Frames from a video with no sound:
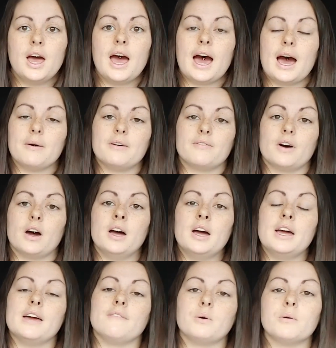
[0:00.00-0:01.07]
However,
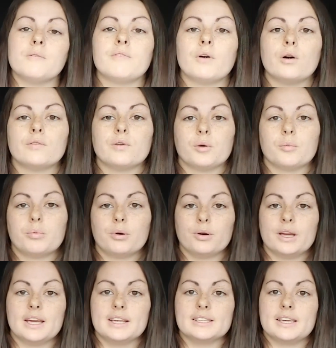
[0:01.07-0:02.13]
if you involve your
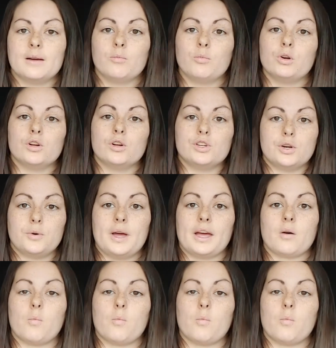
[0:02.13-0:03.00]
employees in what you're doing,